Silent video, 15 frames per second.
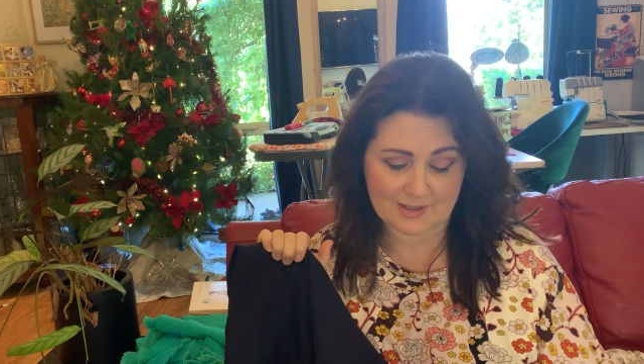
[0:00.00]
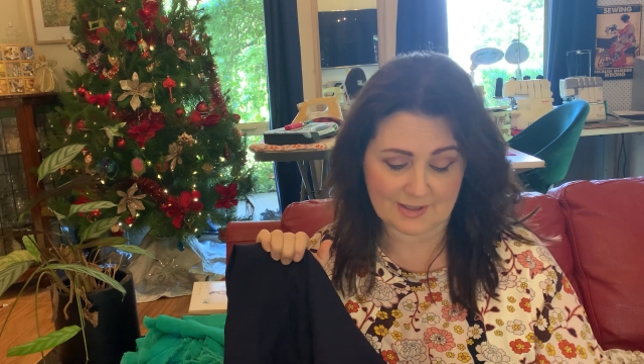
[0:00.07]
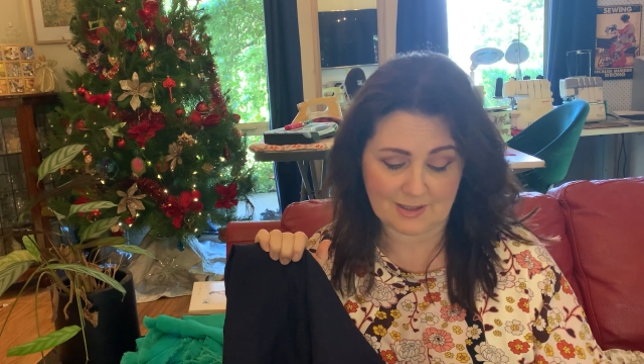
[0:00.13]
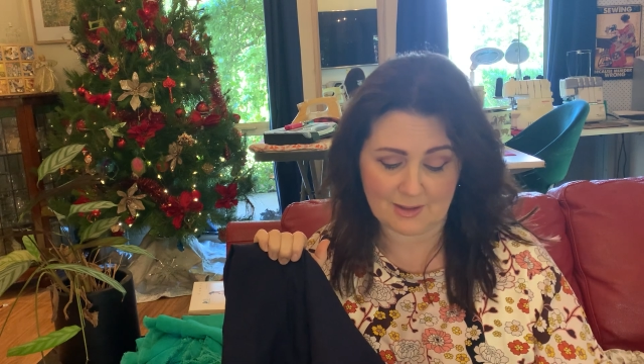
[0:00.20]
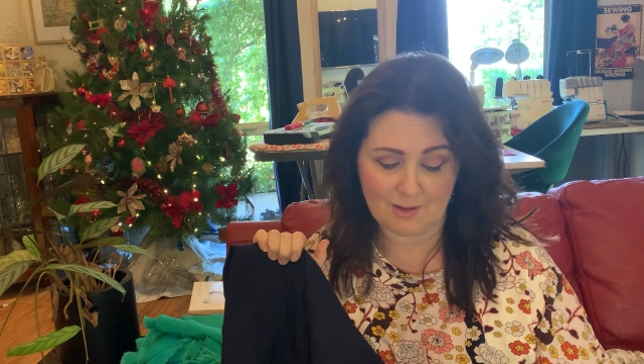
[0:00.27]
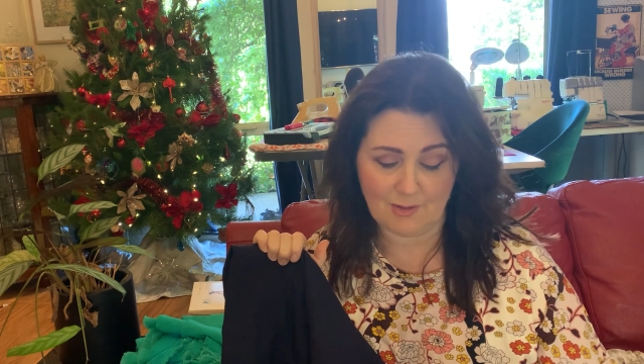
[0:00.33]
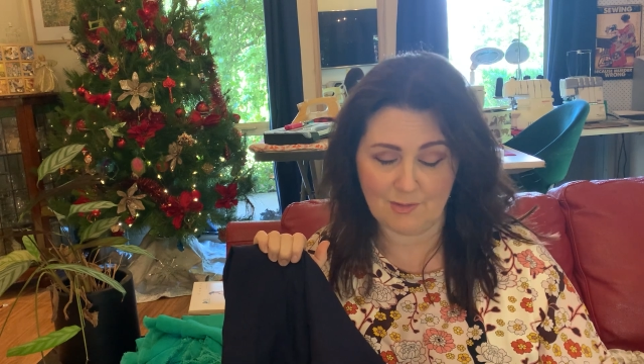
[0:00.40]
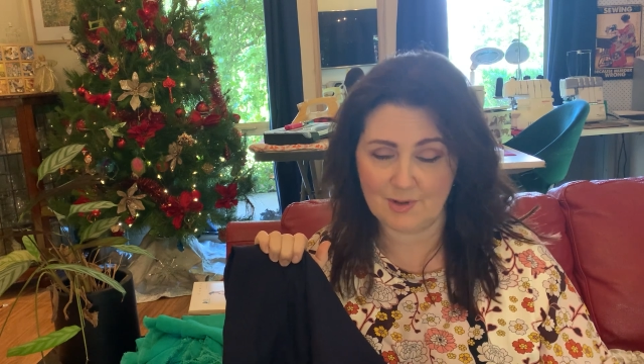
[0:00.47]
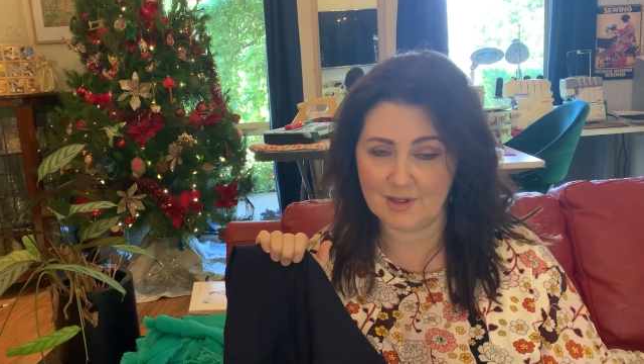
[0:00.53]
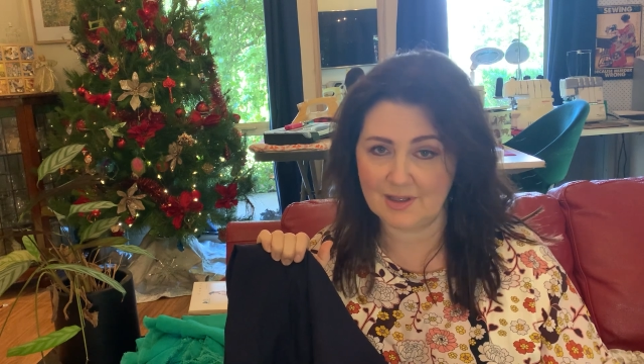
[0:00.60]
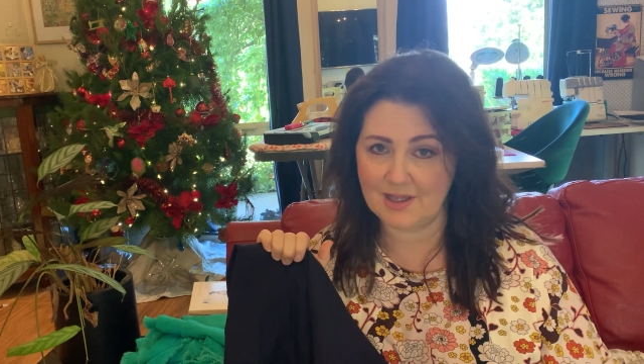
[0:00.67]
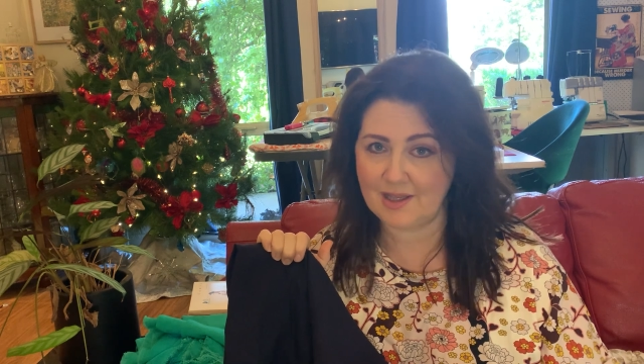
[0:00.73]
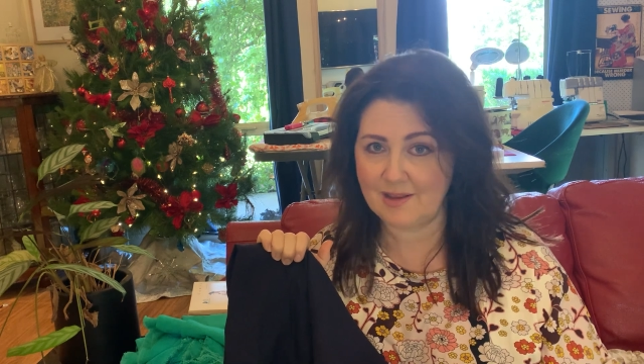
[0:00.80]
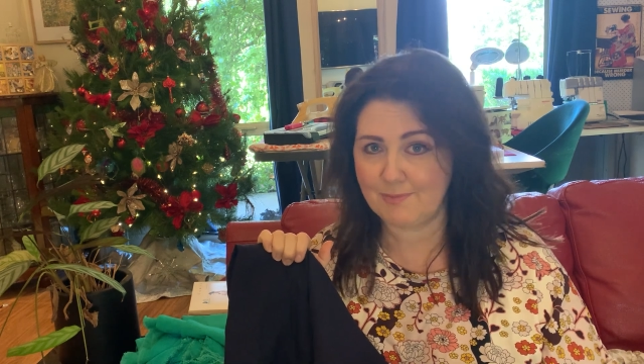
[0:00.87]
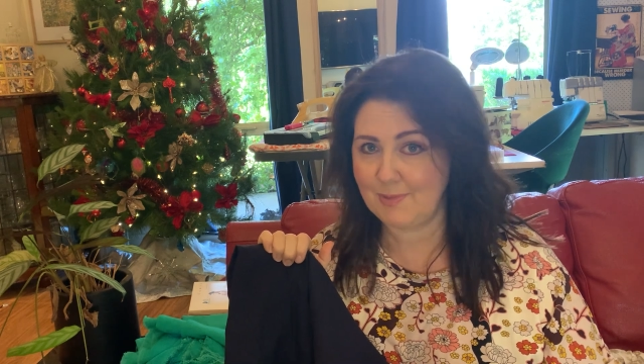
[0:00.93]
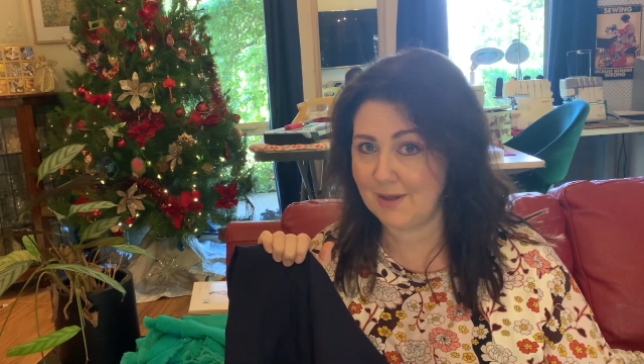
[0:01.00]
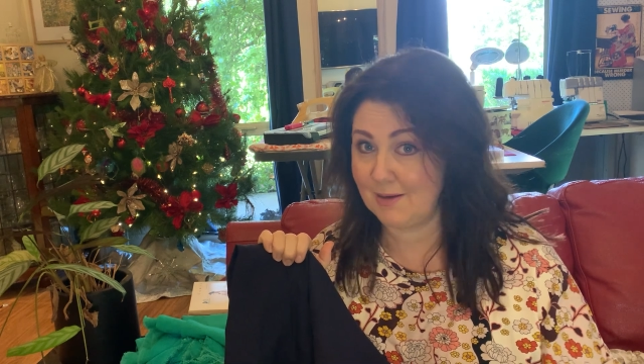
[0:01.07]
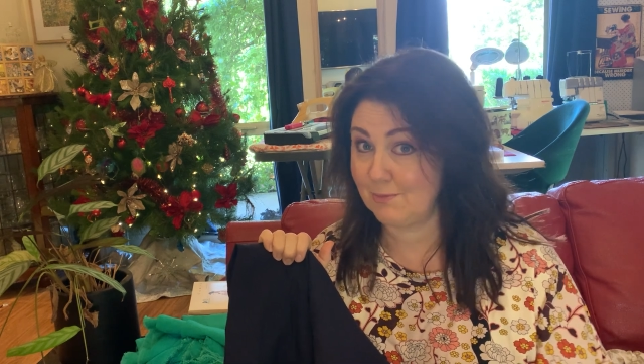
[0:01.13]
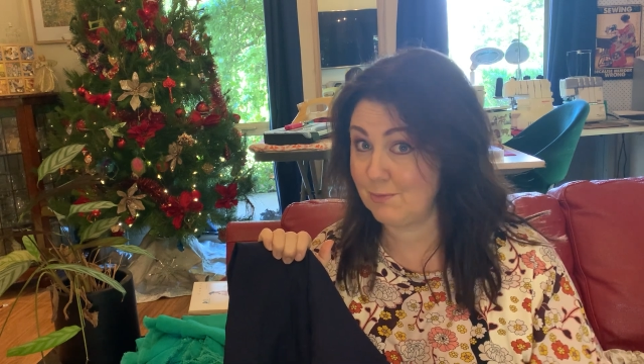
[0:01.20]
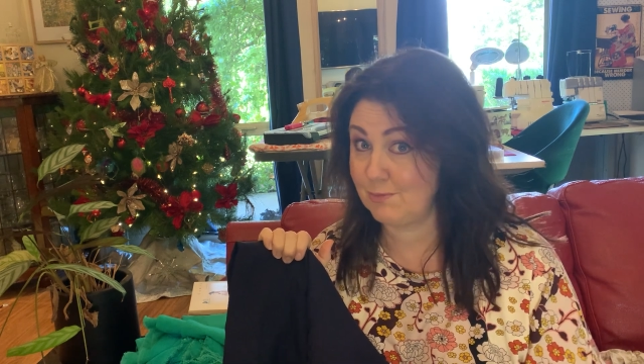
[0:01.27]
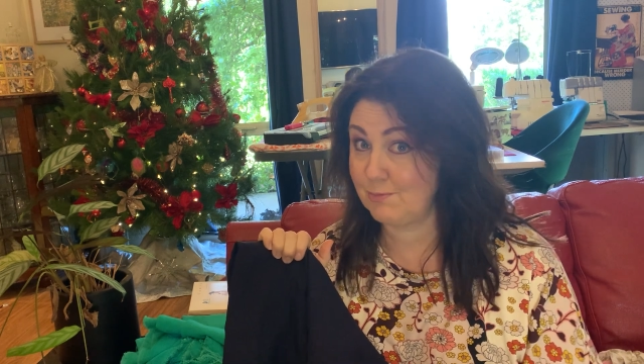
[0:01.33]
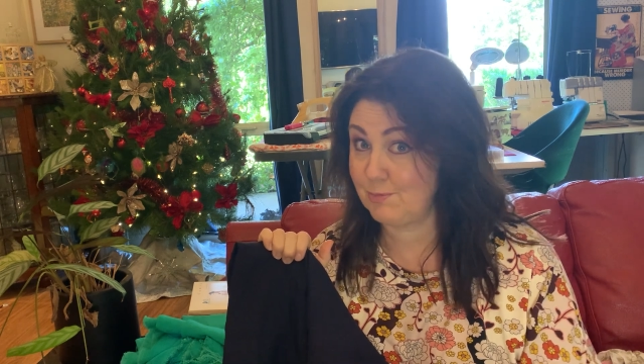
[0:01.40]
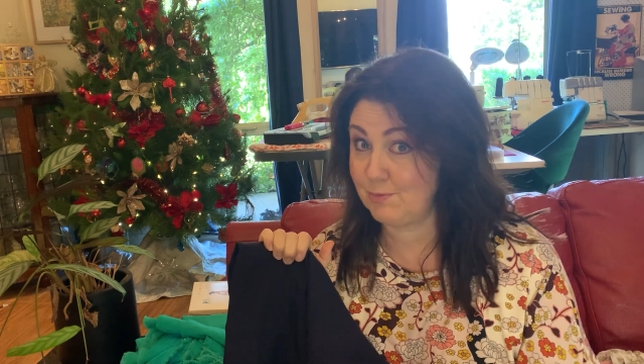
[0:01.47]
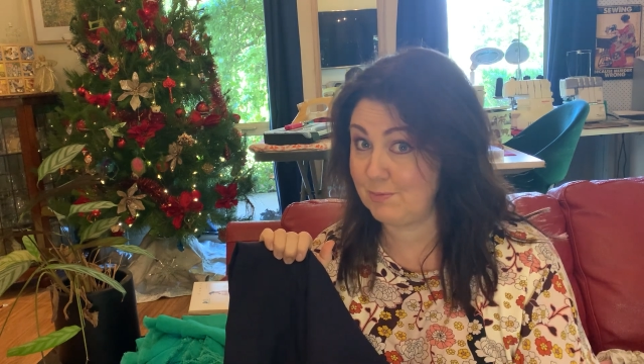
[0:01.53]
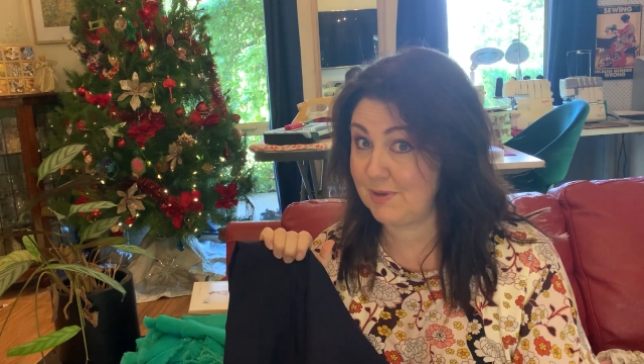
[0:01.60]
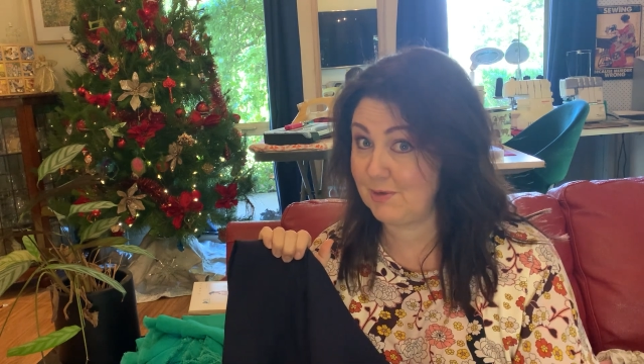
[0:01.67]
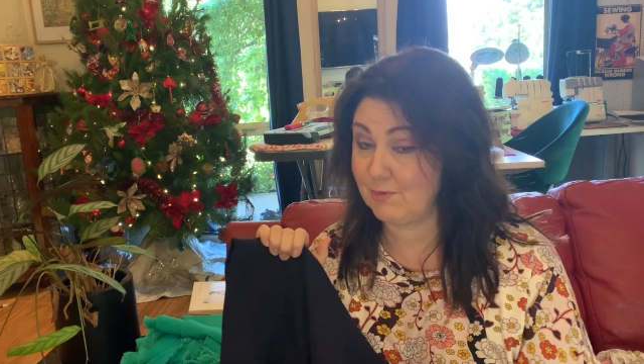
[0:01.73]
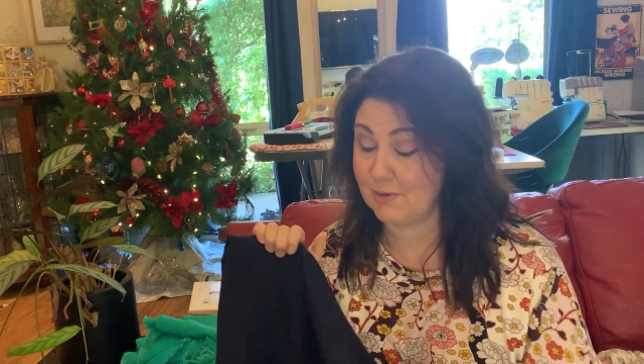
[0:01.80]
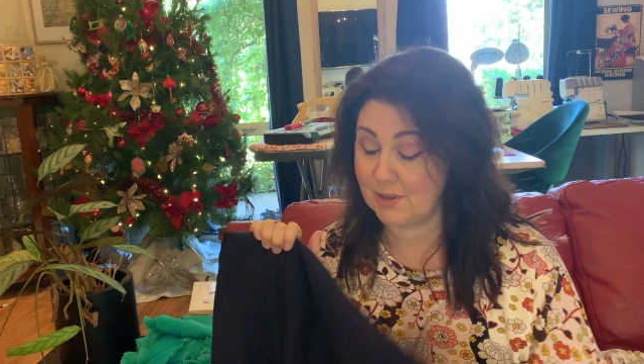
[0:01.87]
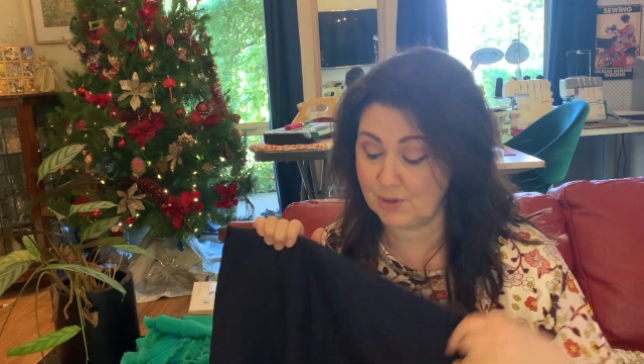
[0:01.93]
like a longer length pair would
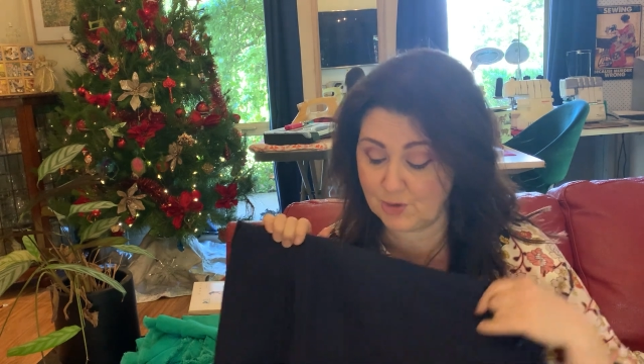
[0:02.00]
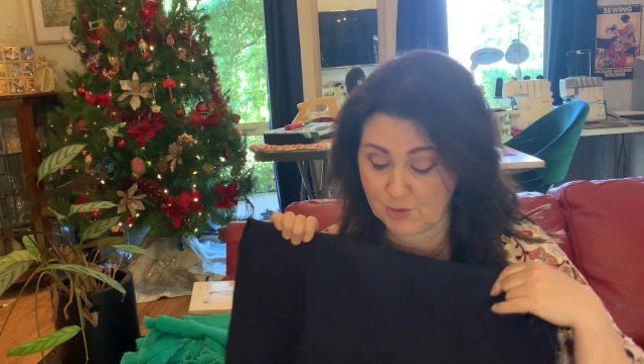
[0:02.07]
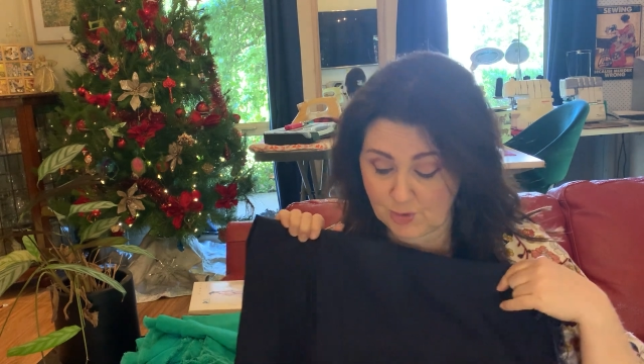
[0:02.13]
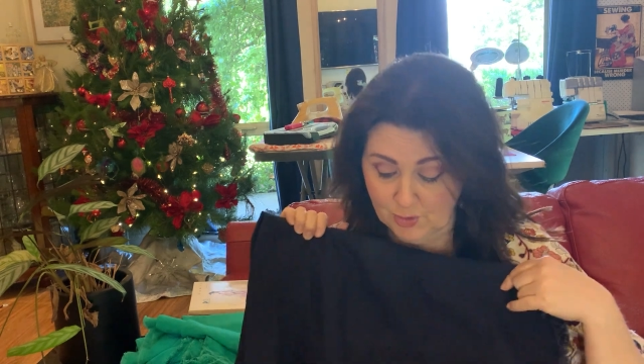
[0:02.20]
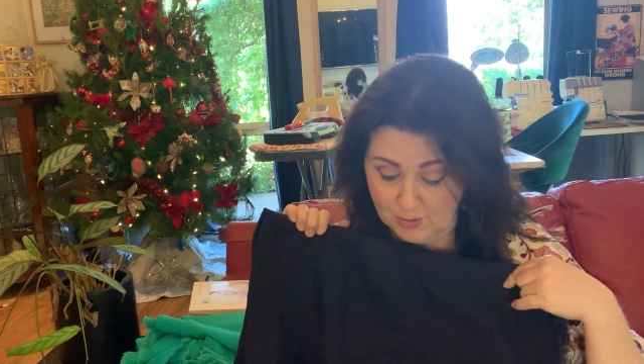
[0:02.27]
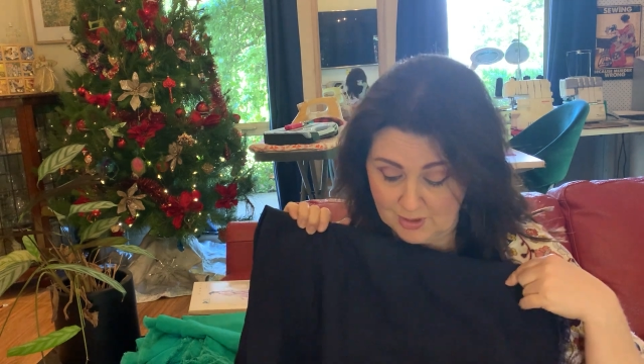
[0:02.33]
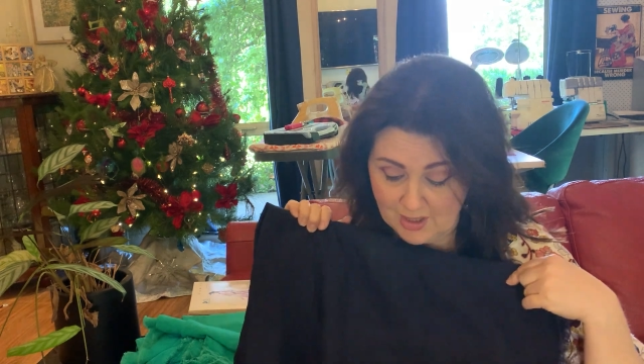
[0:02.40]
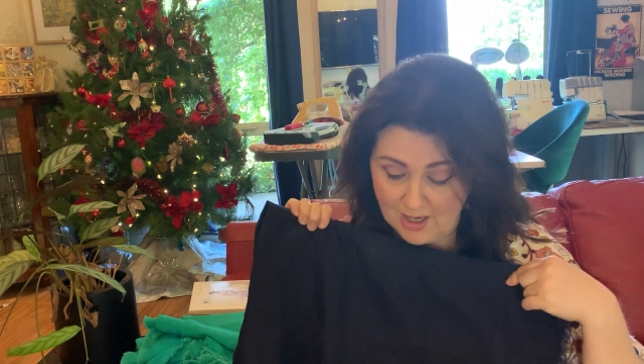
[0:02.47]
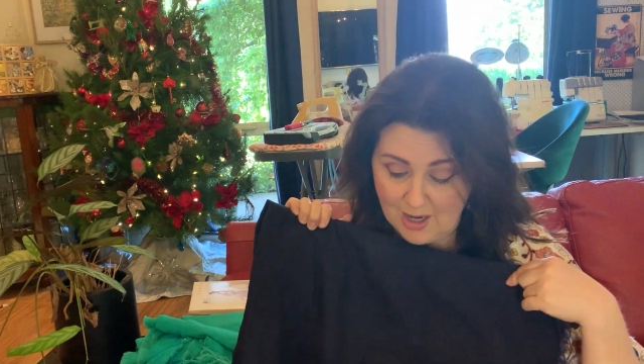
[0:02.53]
be really cute,